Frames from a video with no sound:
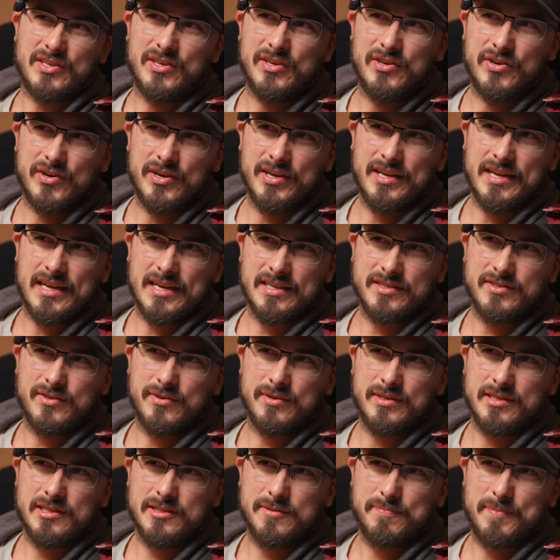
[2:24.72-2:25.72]
good as
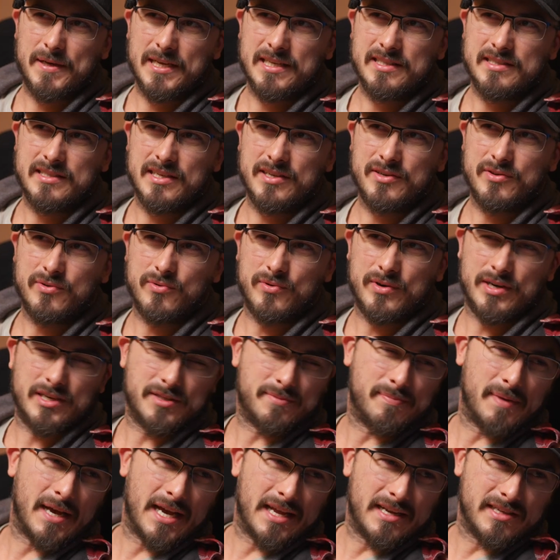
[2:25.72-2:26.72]
you expected or
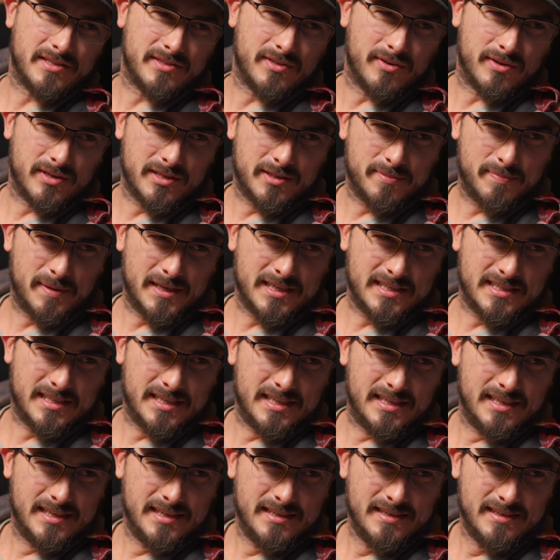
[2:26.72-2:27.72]
as bad as you
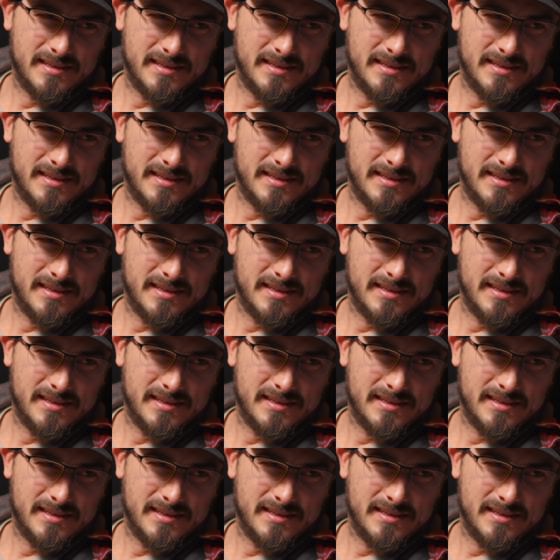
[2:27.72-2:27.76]
expected?